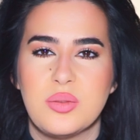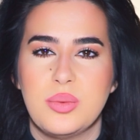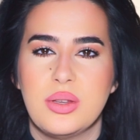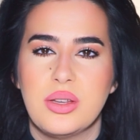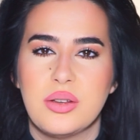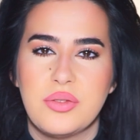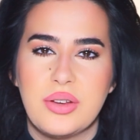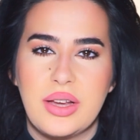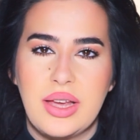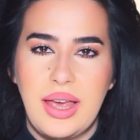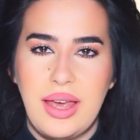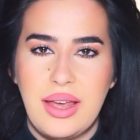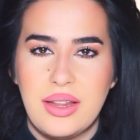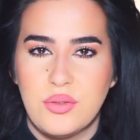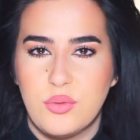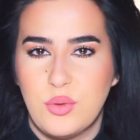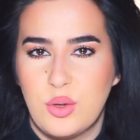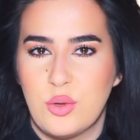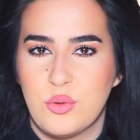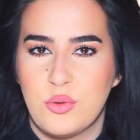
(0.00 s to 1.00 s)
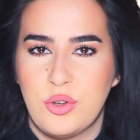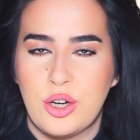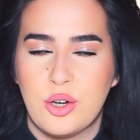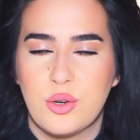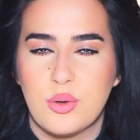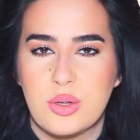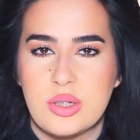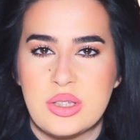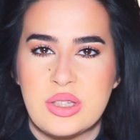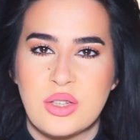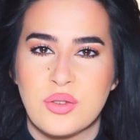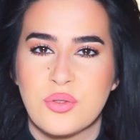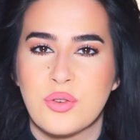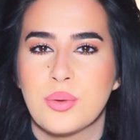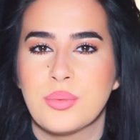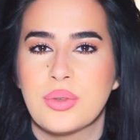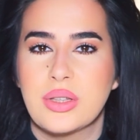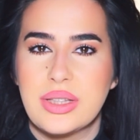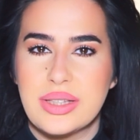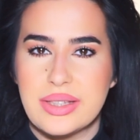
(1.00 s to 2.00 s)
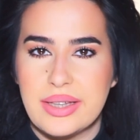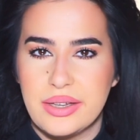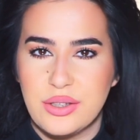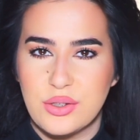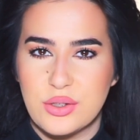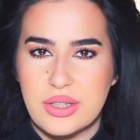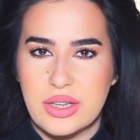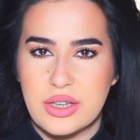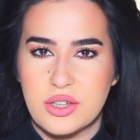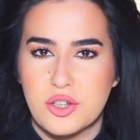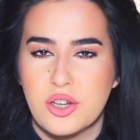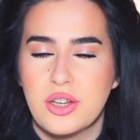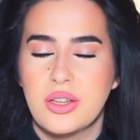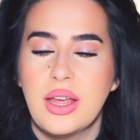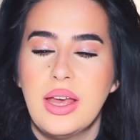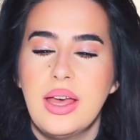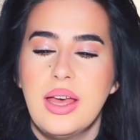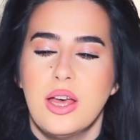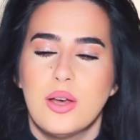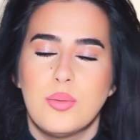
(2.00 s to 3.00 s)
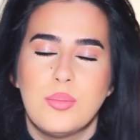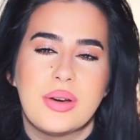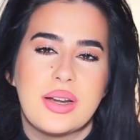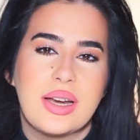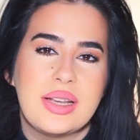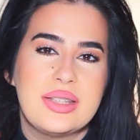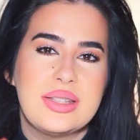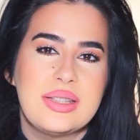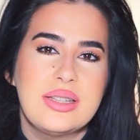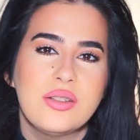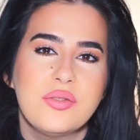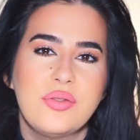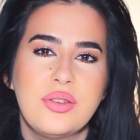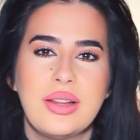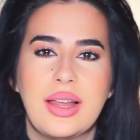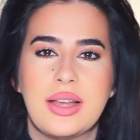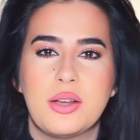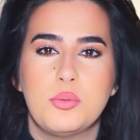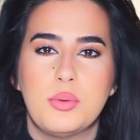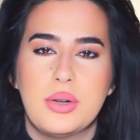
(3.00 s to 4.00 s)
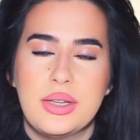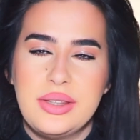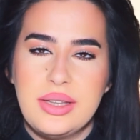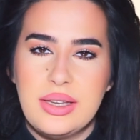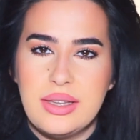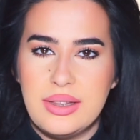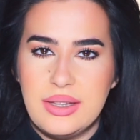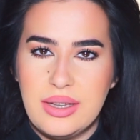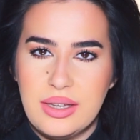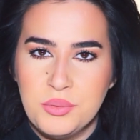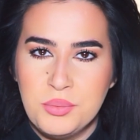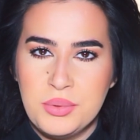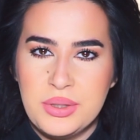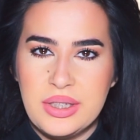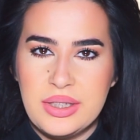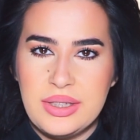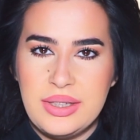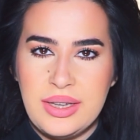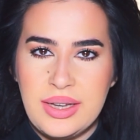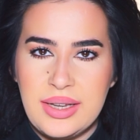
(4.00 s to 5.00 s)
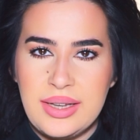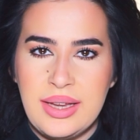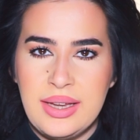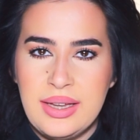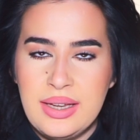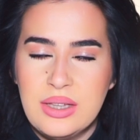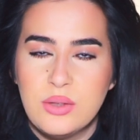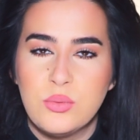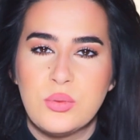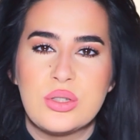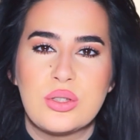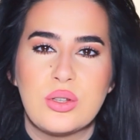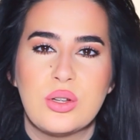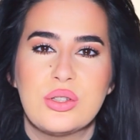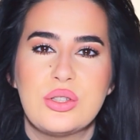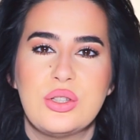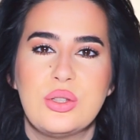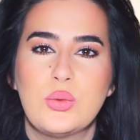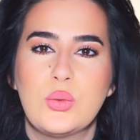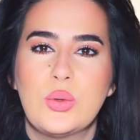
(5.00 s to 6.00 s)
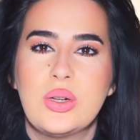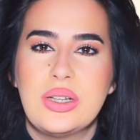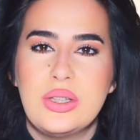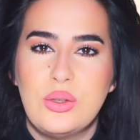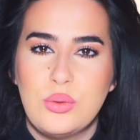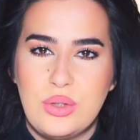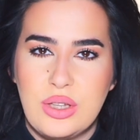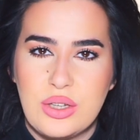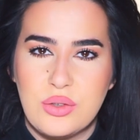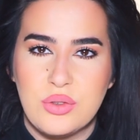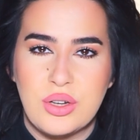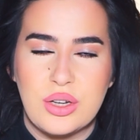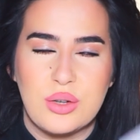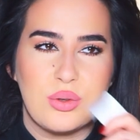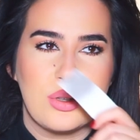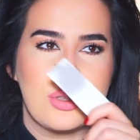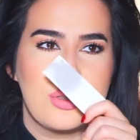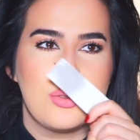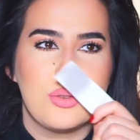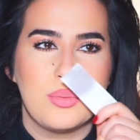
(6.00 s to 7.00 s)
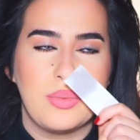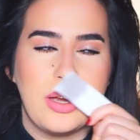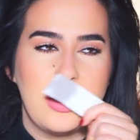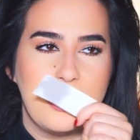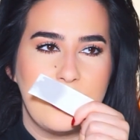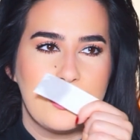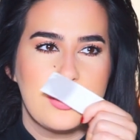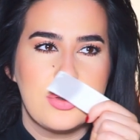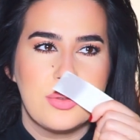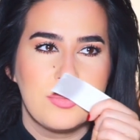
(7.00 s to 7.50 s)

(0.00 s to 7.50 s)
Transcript: me of a handful of fragrances from the designer section, but I still feel like what they did with the DNA, it results into a unique fragrance to my nose.